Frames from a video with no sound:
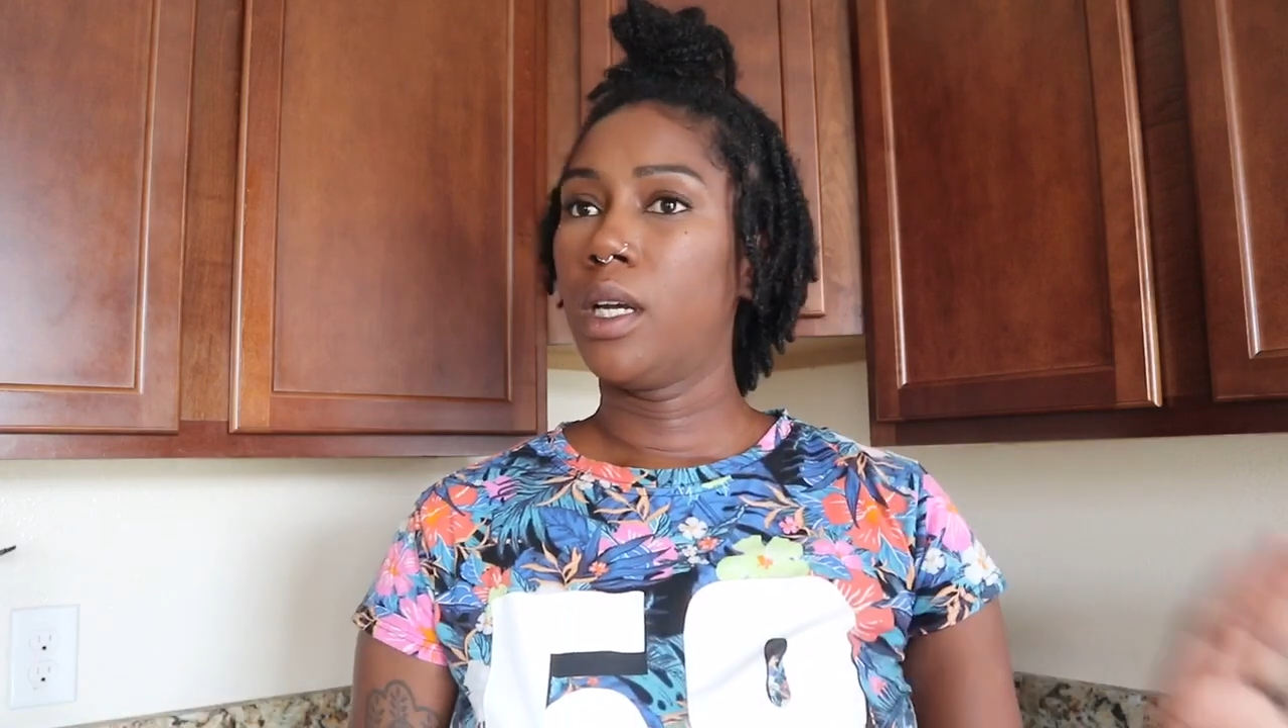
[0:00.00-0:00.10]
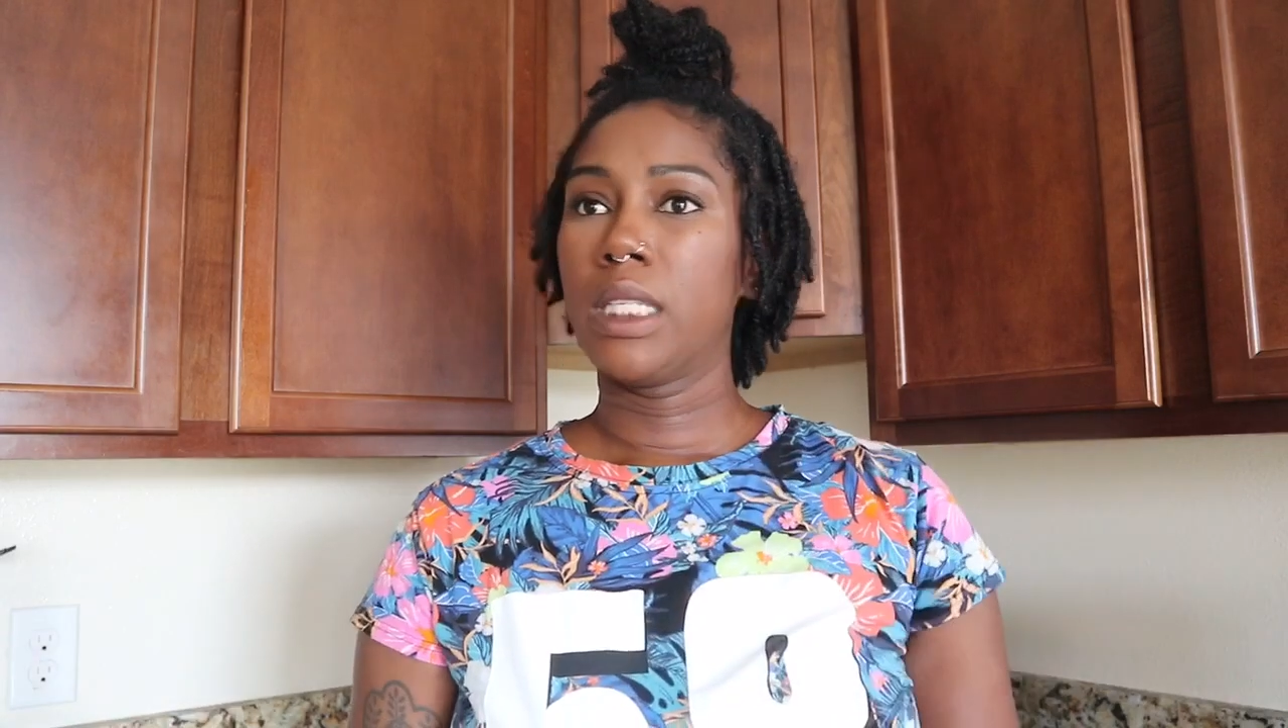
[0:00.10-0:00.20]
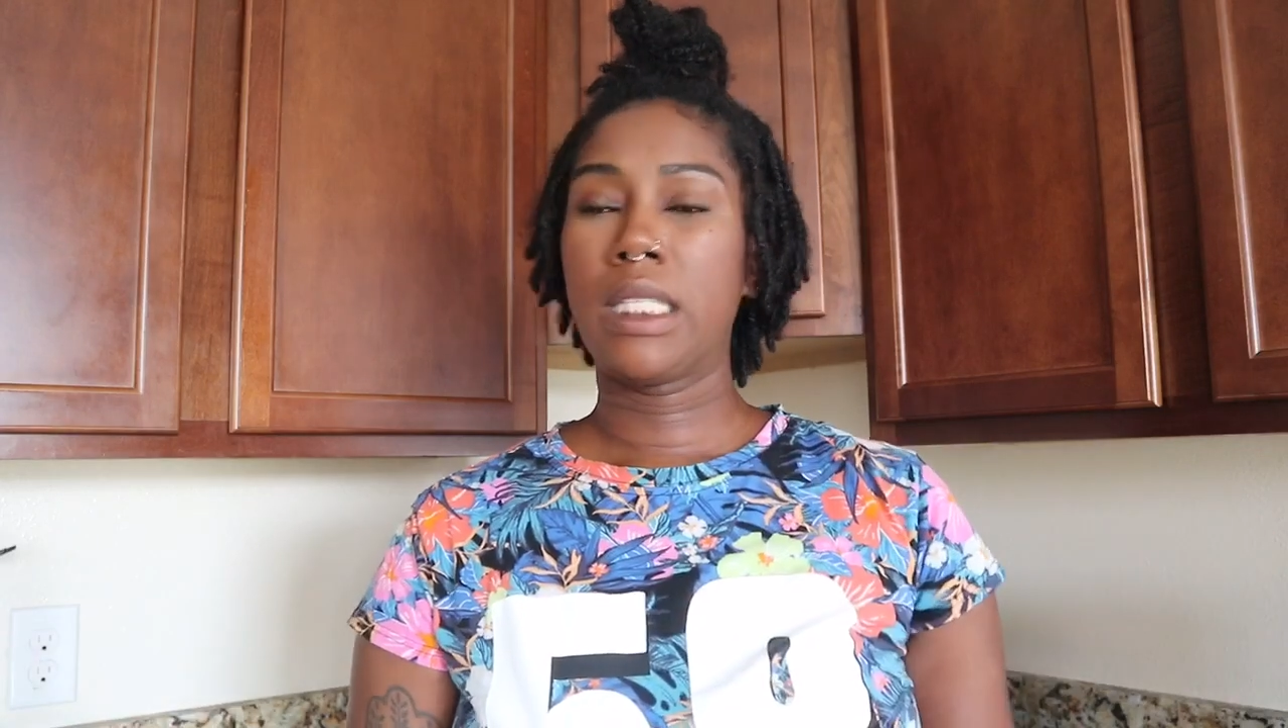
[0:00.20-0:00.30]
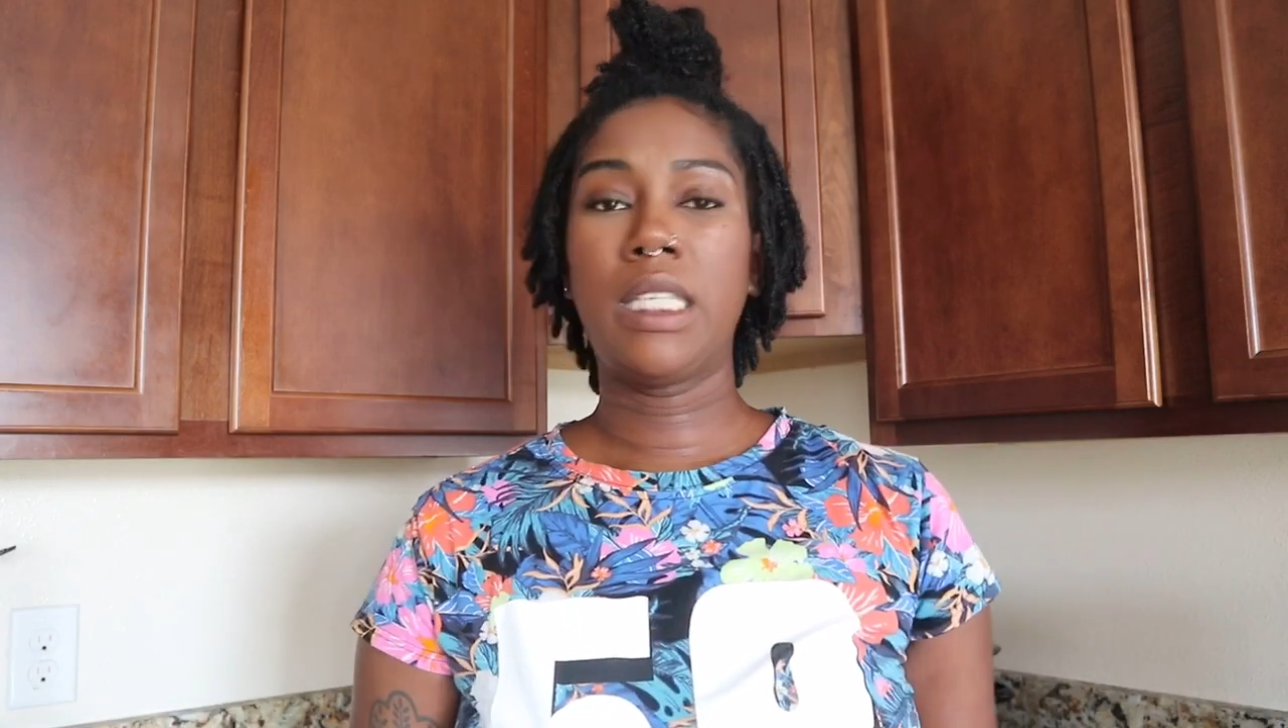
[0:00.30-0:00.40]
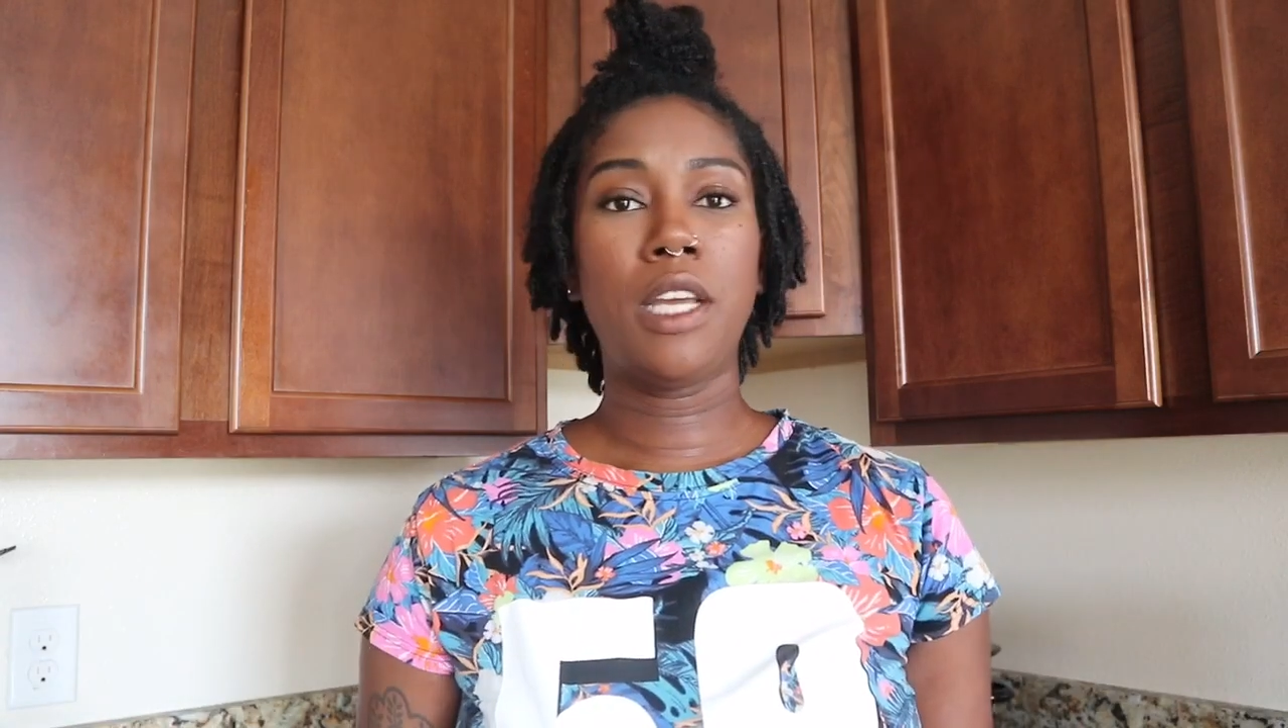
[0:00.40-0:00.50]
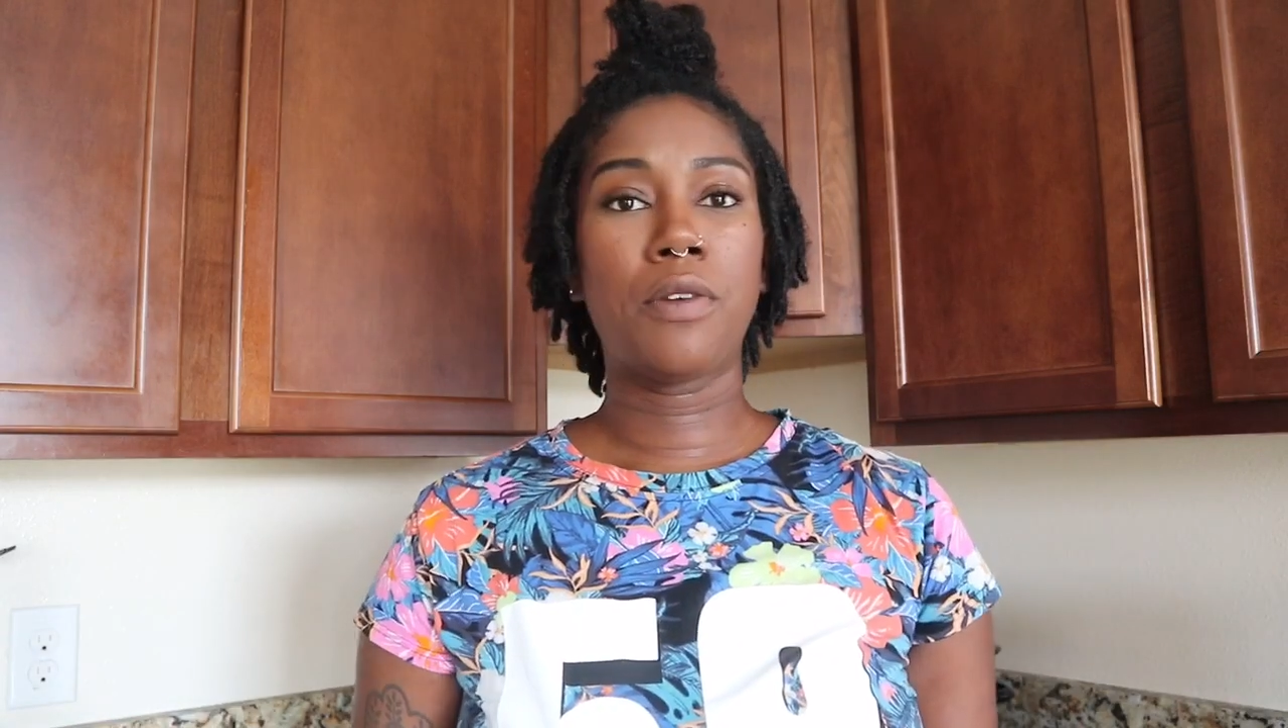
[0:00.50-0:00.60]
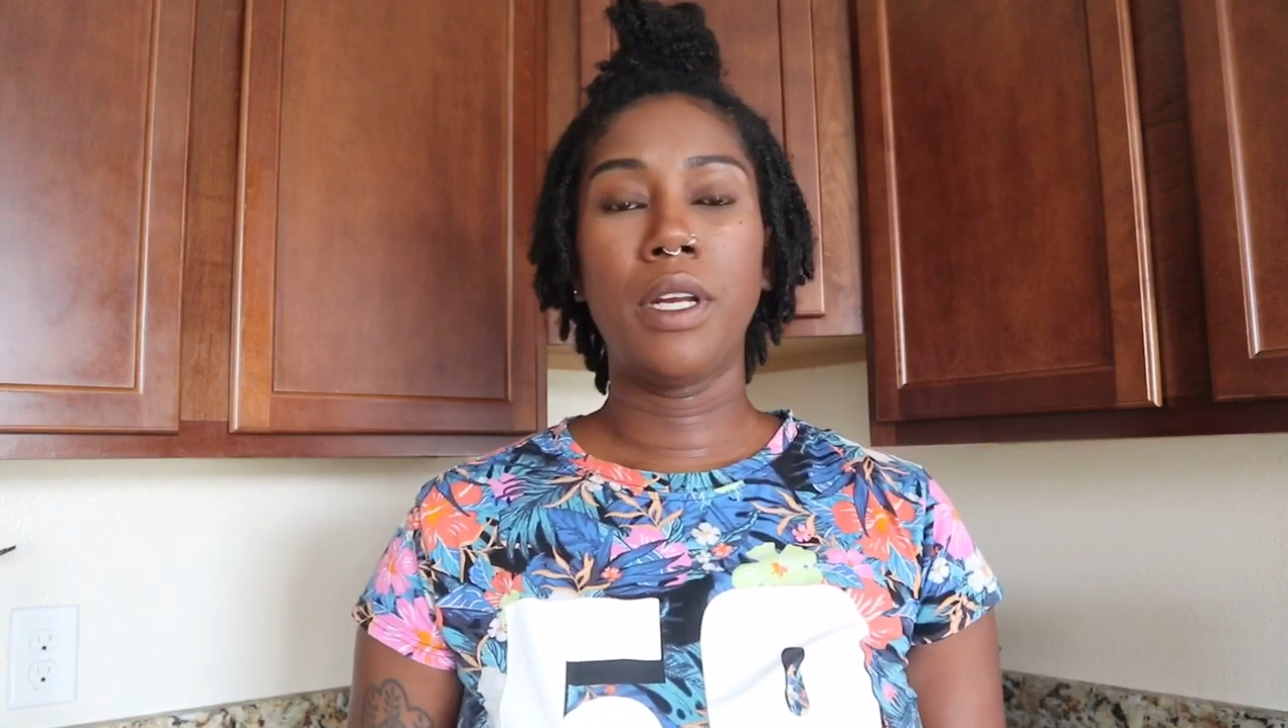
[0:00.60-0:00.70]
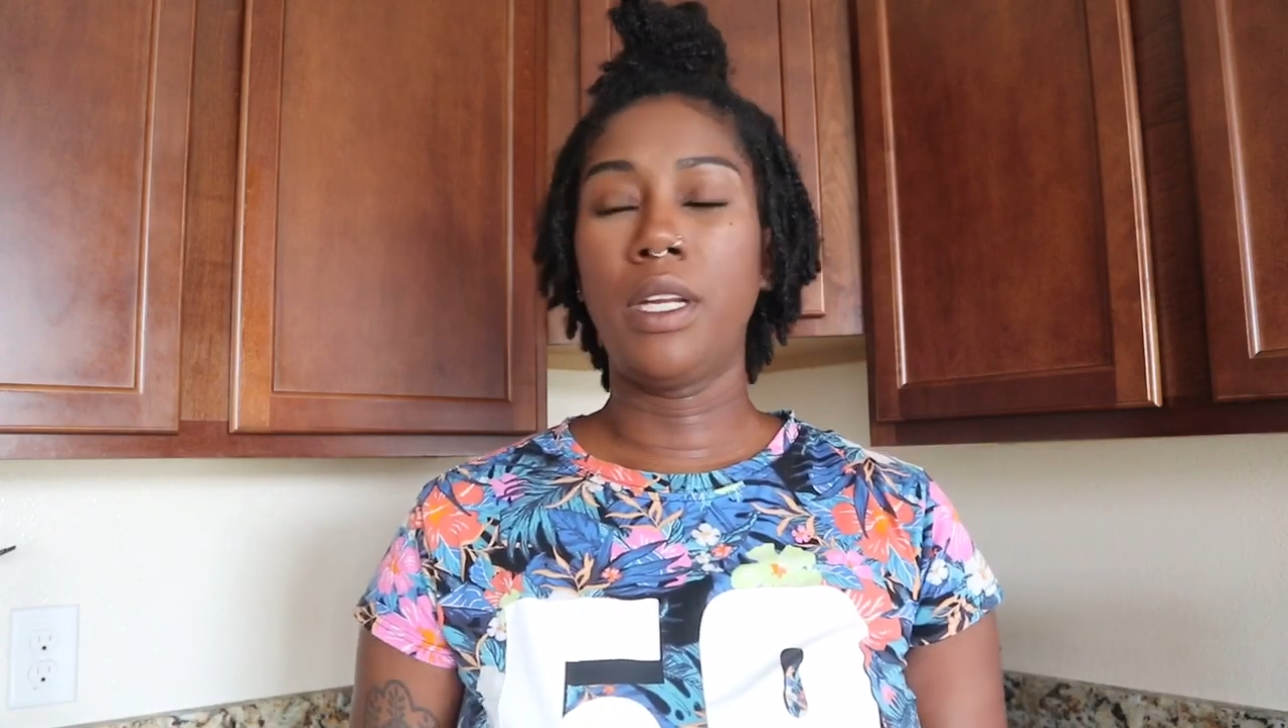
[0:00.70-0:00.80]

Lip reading: secret